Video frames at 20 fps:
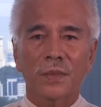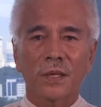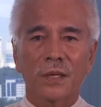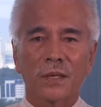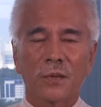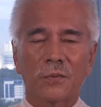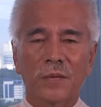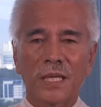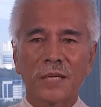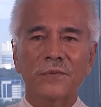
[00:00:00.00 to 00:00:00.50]

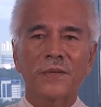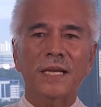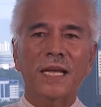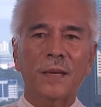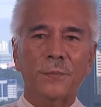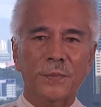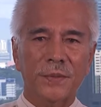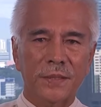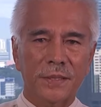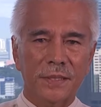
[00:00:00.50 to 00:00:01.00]
Whatever
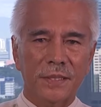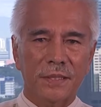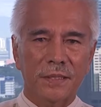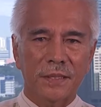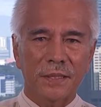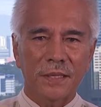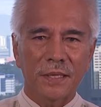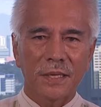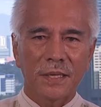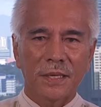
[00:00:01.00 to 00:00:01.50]
happens,
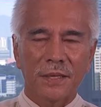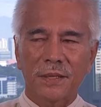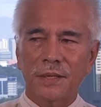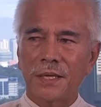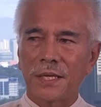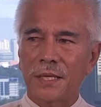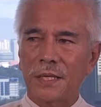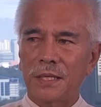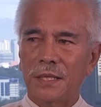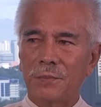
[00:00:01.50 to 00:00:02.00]

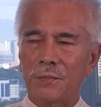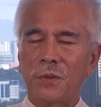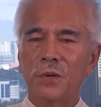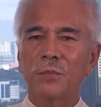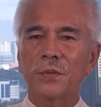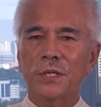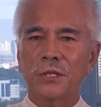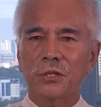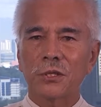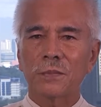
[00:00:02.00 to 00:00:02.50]
the
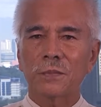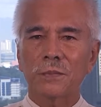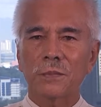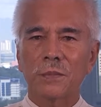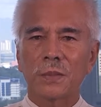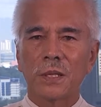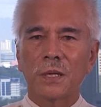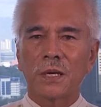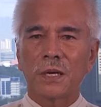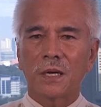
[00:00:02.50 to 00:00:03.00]

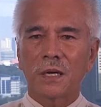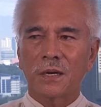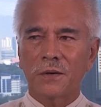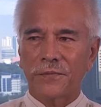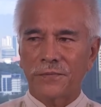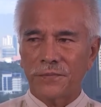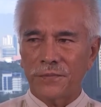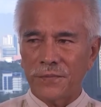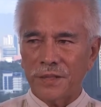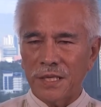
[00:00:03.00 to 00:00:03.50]
momentum
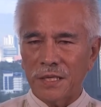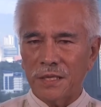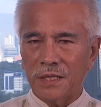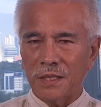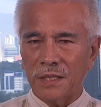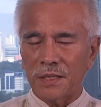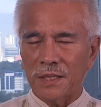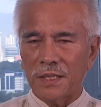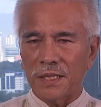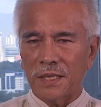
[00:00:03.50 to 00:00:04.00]
of
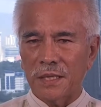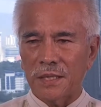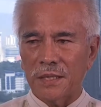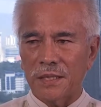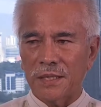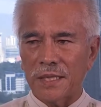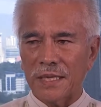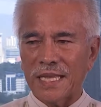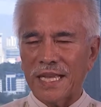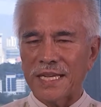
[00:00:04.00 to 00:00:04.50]
the
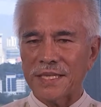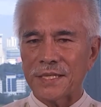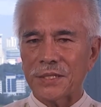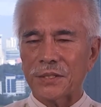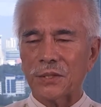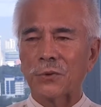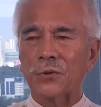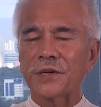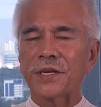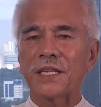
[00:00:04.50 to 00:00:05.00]
gases
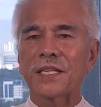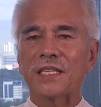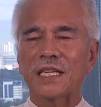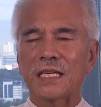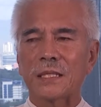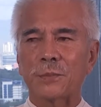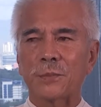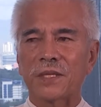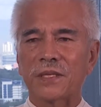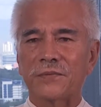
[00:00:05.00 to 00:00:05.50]
already in the
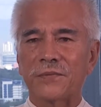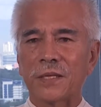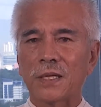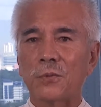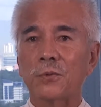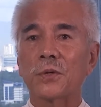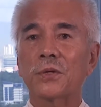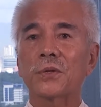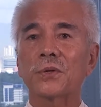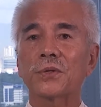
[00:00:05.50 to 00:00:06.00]
atmosphere
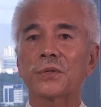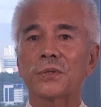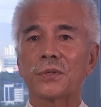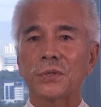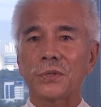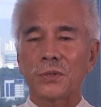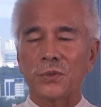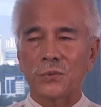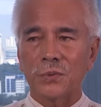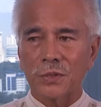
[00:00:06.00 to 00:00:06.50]
will
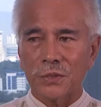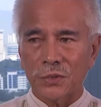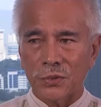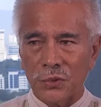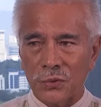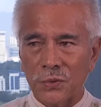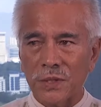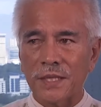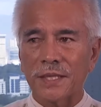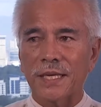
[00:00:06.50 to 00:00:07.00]
continue to
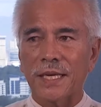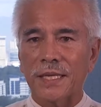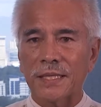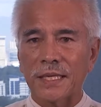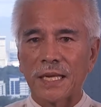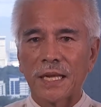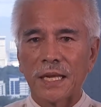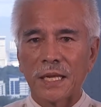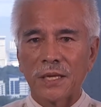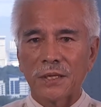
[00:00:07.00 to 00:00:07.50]
ensure that
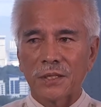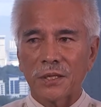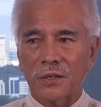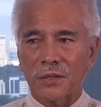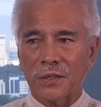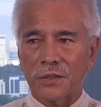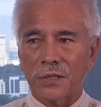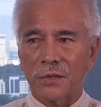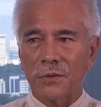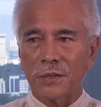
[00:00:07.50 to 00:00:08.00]

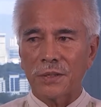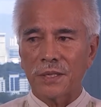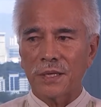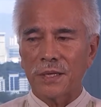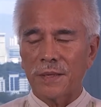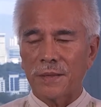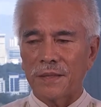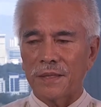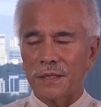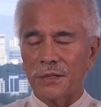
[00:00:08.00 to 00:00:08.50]

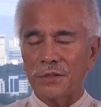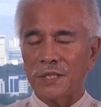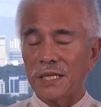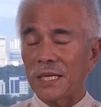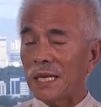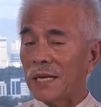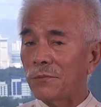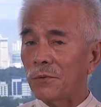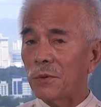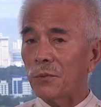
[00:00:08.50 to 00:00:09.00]
the sea
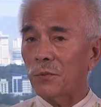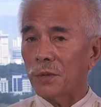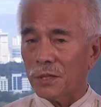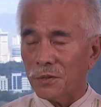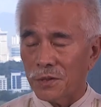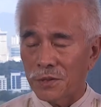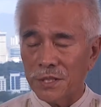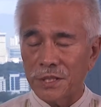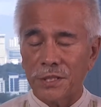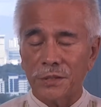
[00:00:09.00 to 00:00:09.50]
level will
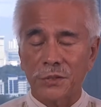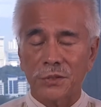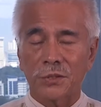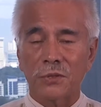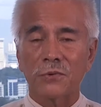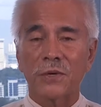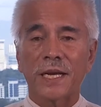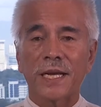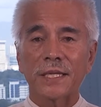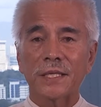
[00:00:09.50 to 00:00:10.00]
continue to
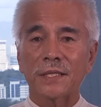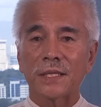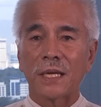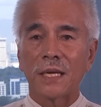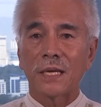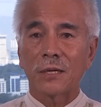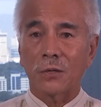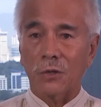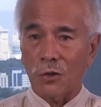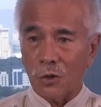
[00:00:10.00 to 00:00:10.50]
rise,
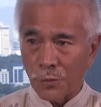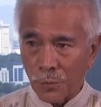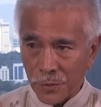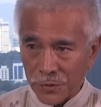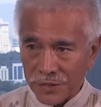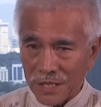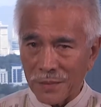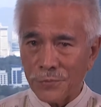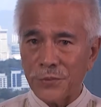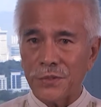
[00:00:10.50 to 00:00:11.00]
global
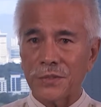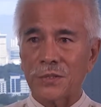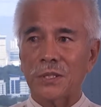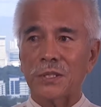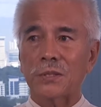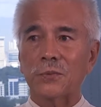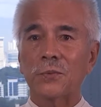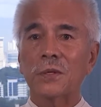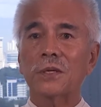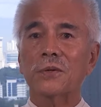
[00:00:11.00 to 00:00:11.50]

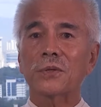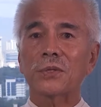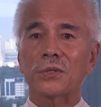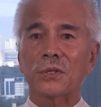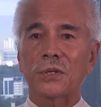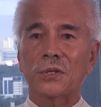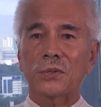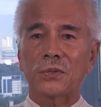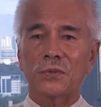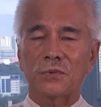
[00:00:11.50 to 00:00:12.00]
temperatures will
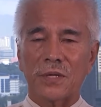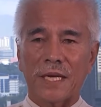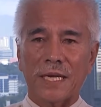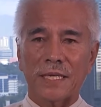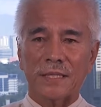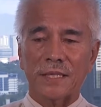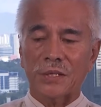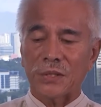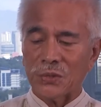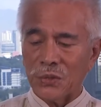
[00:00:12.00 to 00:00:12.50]
continue to
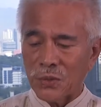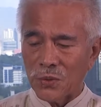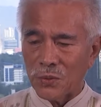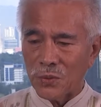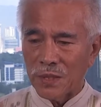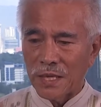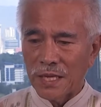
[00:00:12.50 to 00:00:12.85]
rise. And so